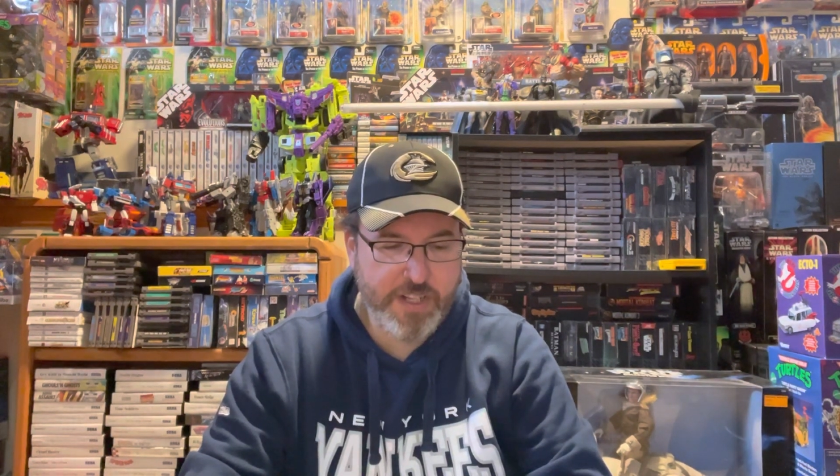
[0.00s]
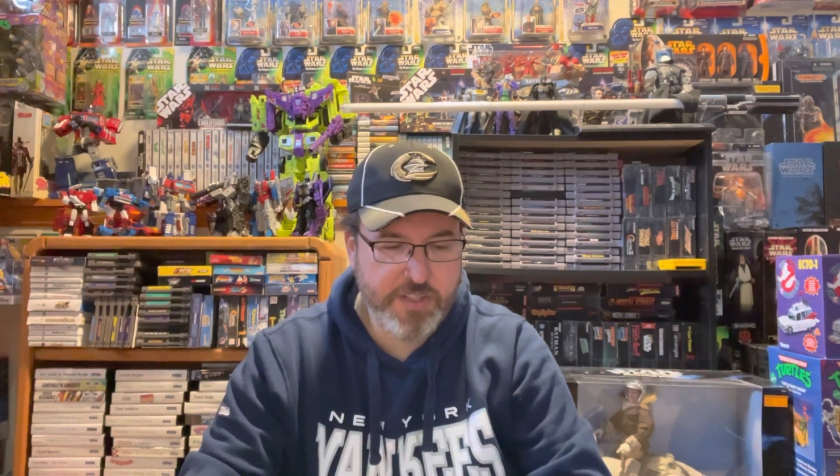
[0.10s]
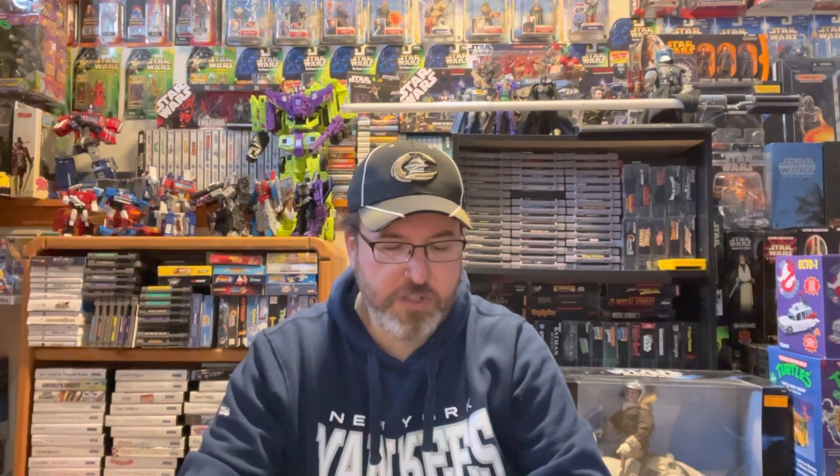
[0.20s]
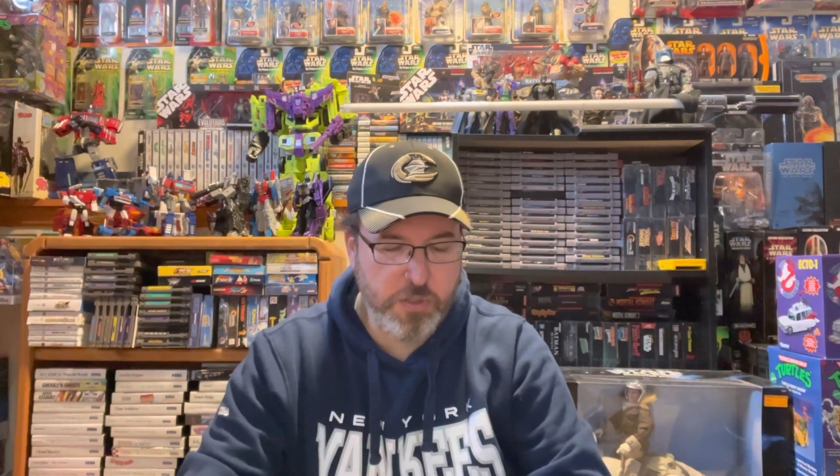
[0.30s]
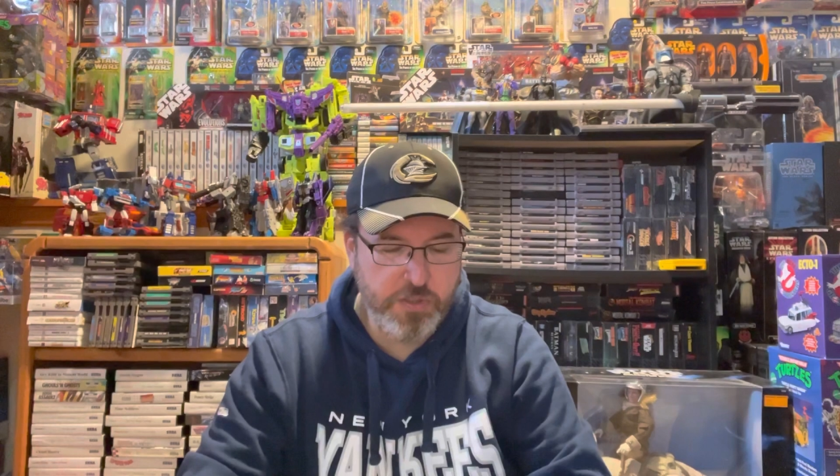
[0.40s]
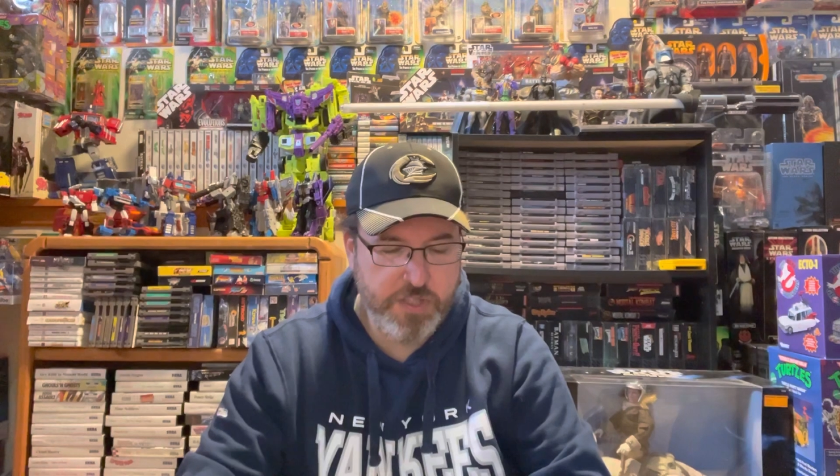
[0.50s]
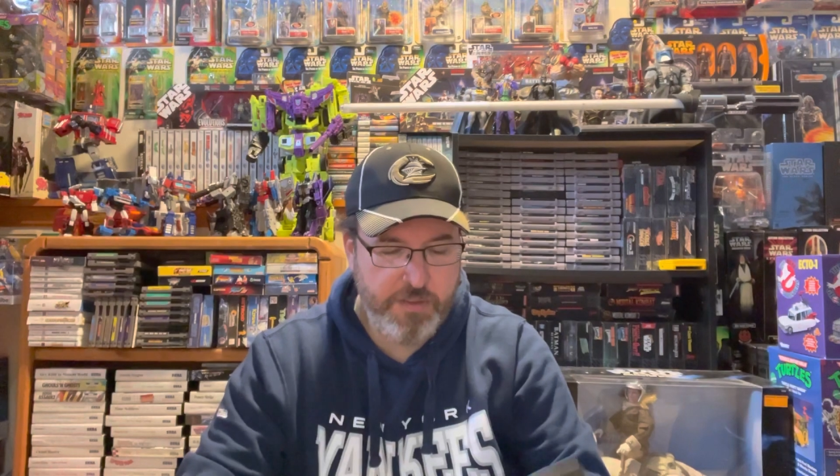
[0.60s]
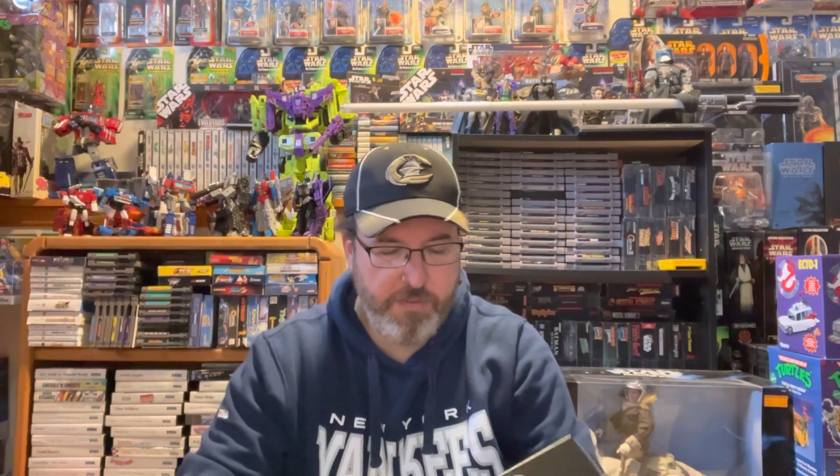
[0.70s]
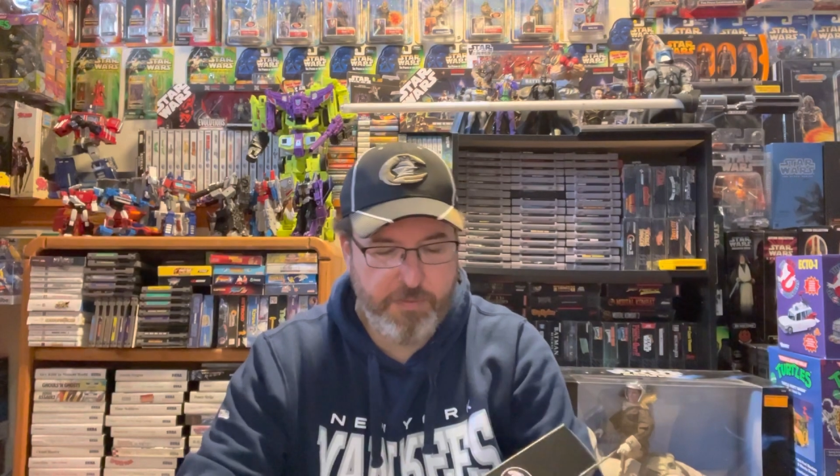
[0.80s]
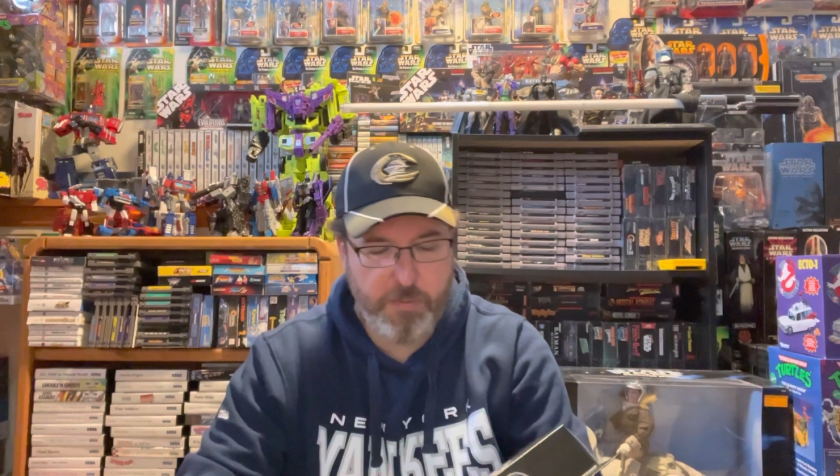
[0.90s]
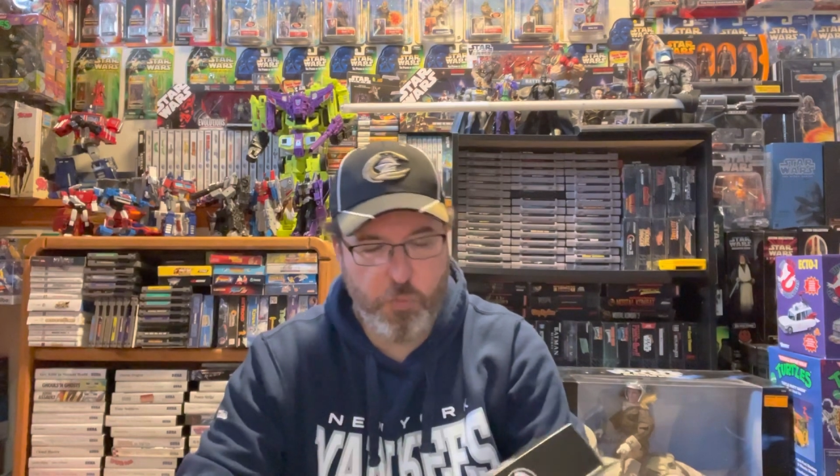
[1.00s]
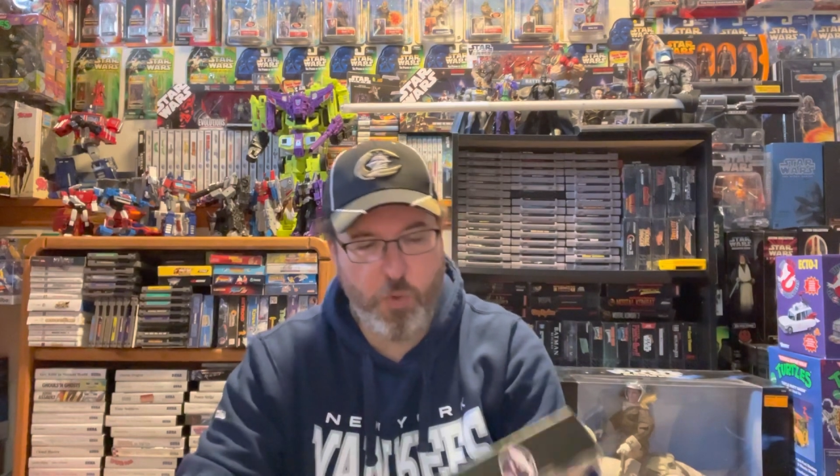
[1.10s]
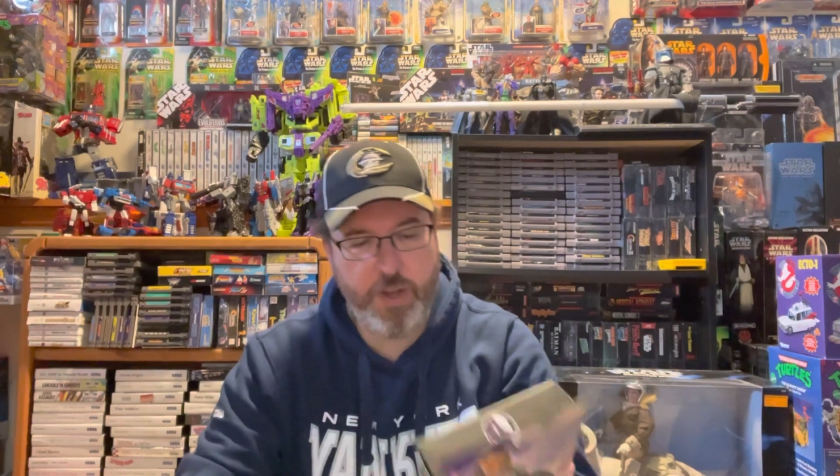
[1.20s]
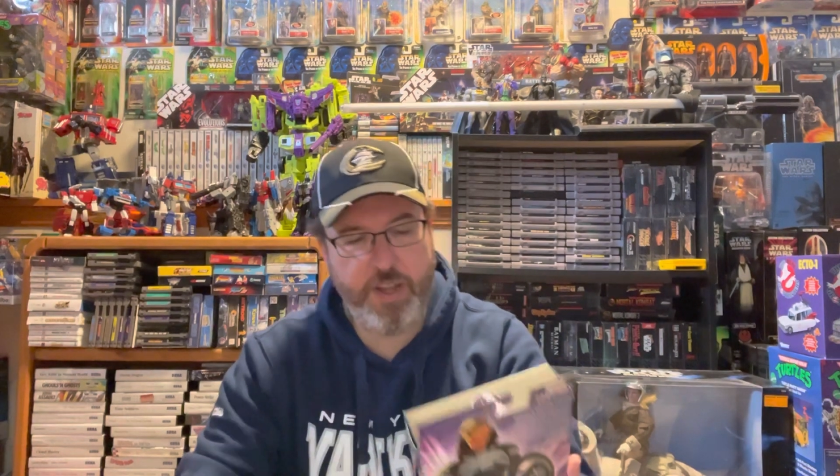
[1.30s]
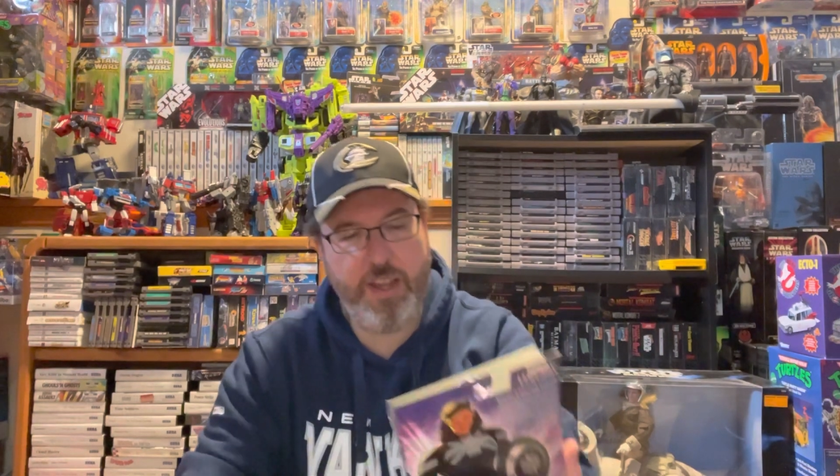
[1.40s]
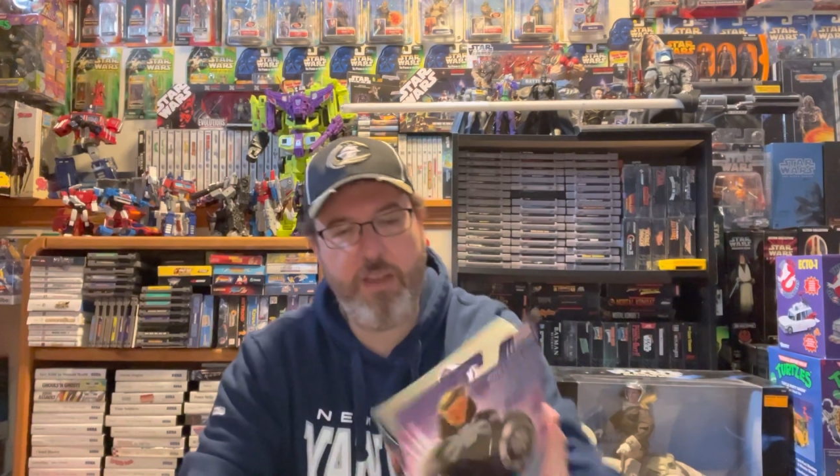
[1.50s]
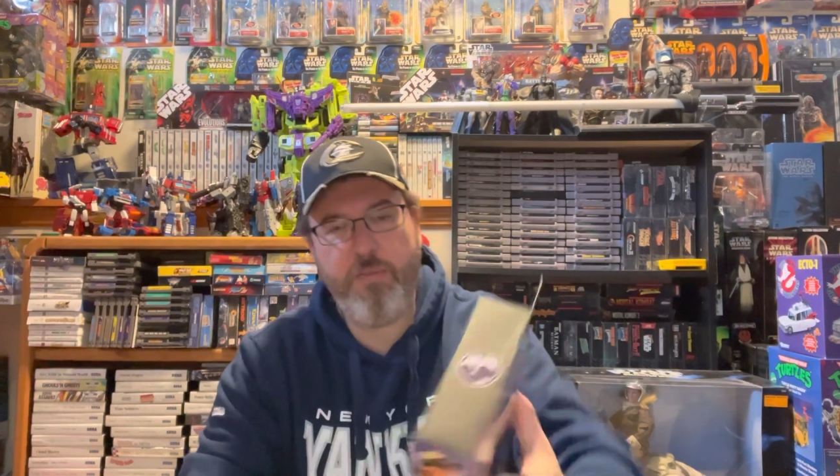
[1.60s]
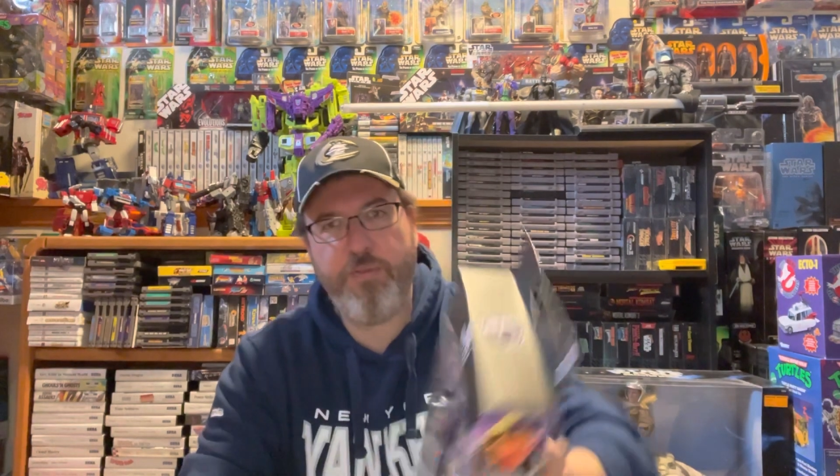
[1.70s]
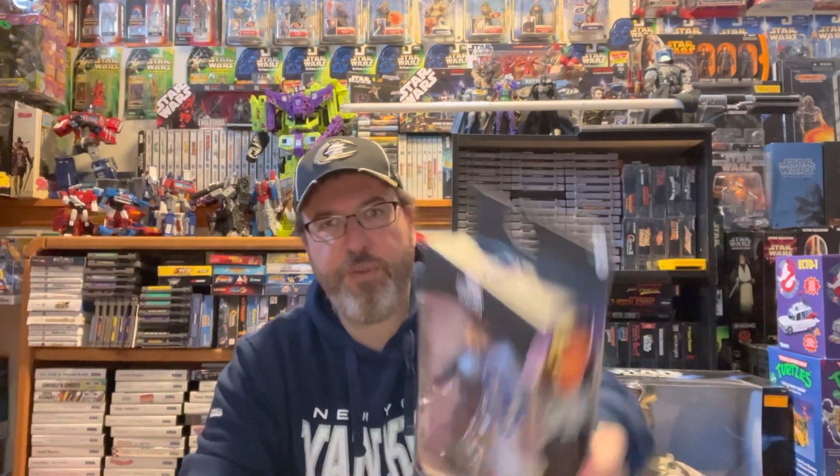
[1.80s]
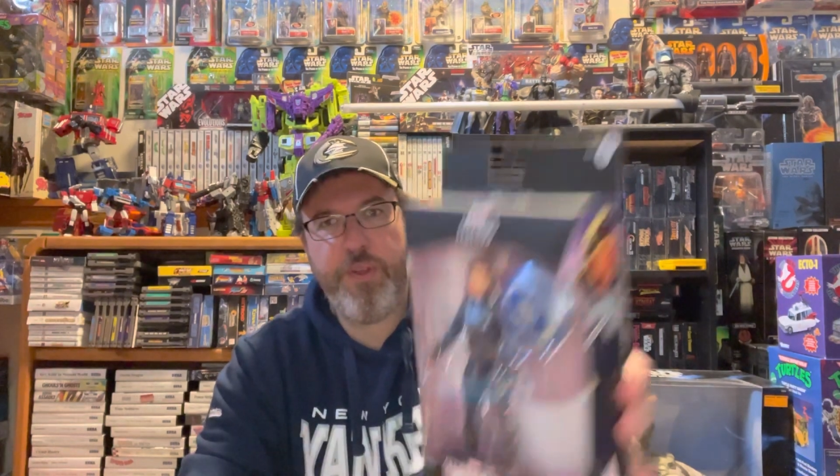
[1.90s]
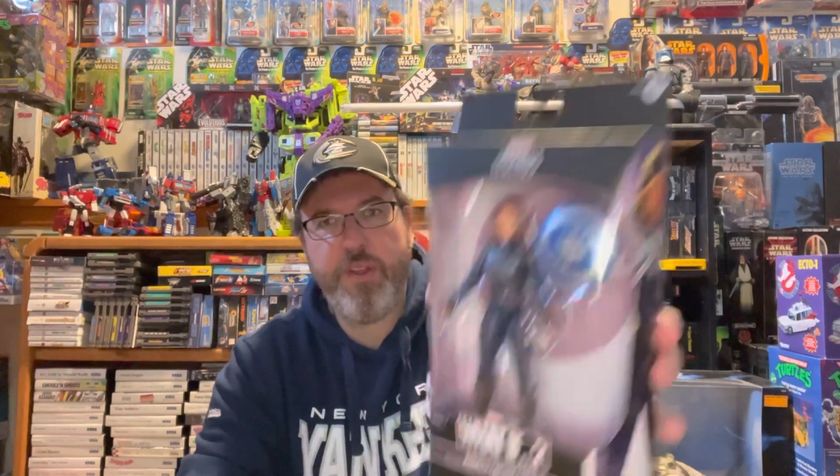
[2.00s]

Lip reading: exclusive from What If.